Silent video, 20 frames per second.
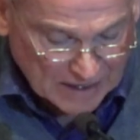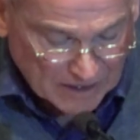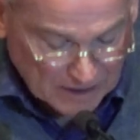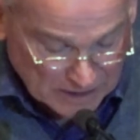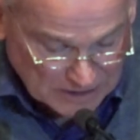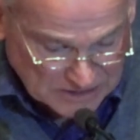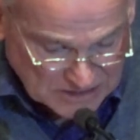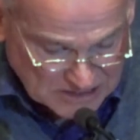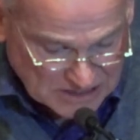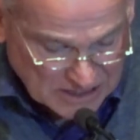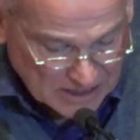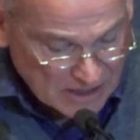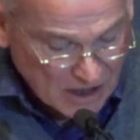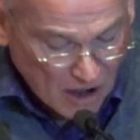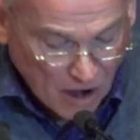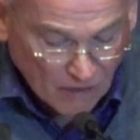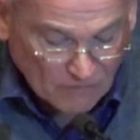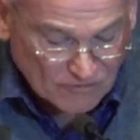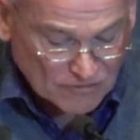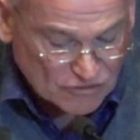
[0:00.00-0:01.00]
yards
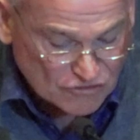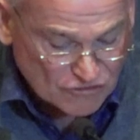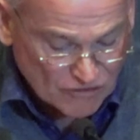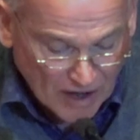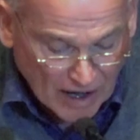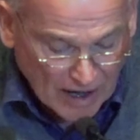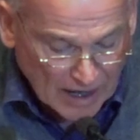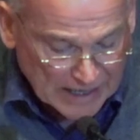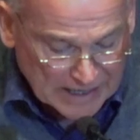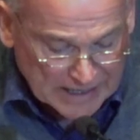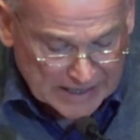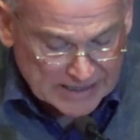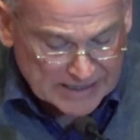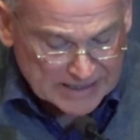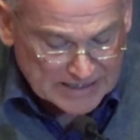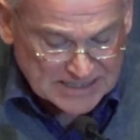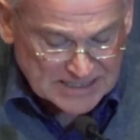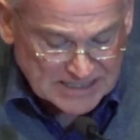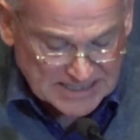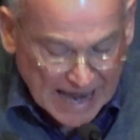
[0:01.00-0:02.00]
of dry,
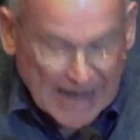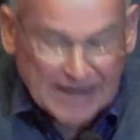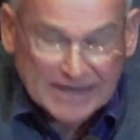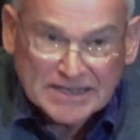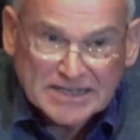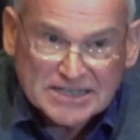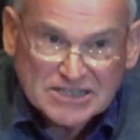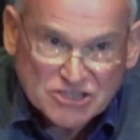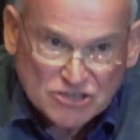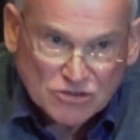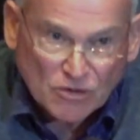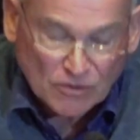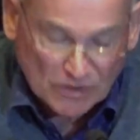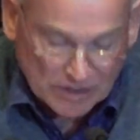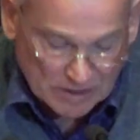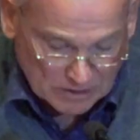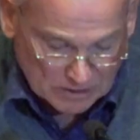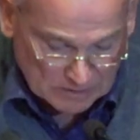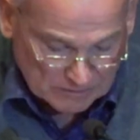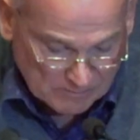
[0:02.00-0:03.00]
sandy
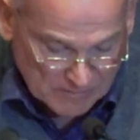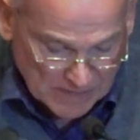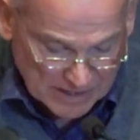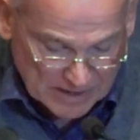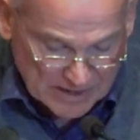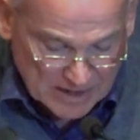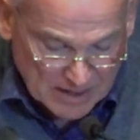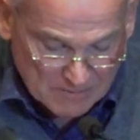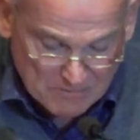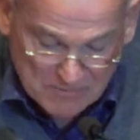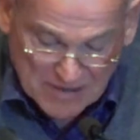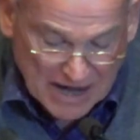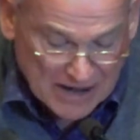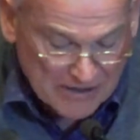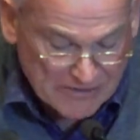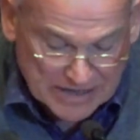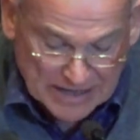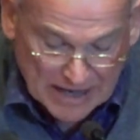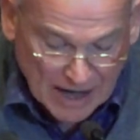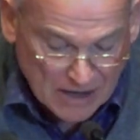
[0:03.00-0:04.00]
soil,
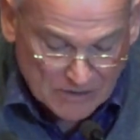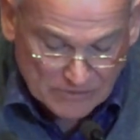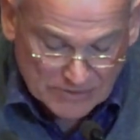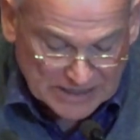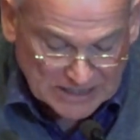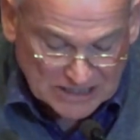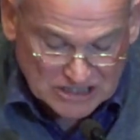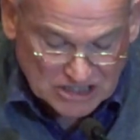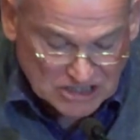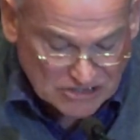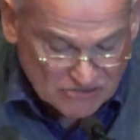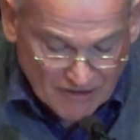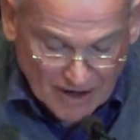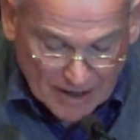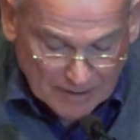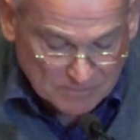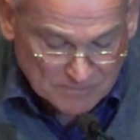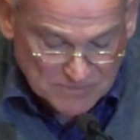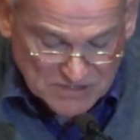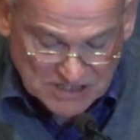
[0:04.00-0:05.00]
bearing only
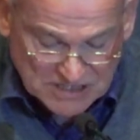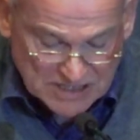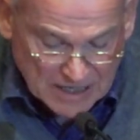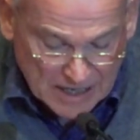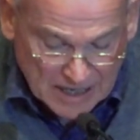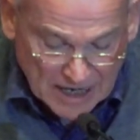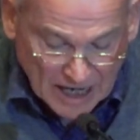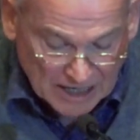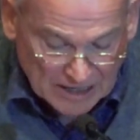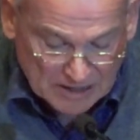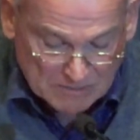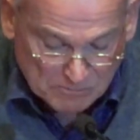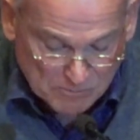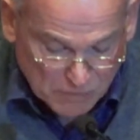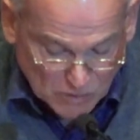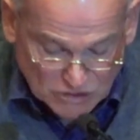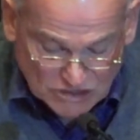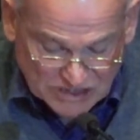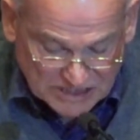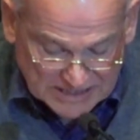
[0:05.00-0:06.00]
shrubs and
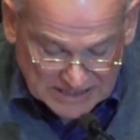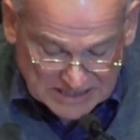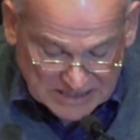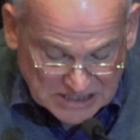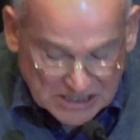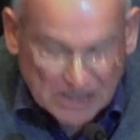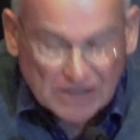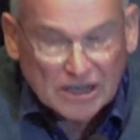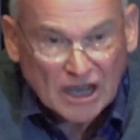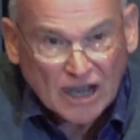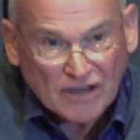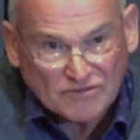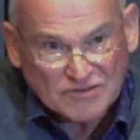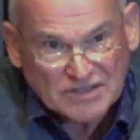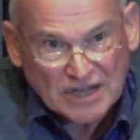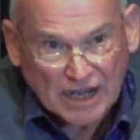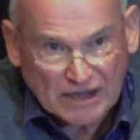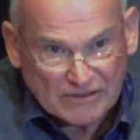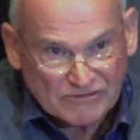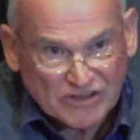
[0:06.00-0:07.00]
bushes of
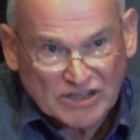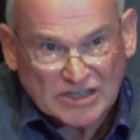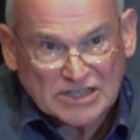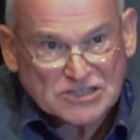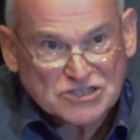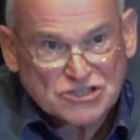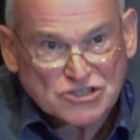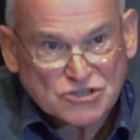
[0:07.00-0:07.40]
diverse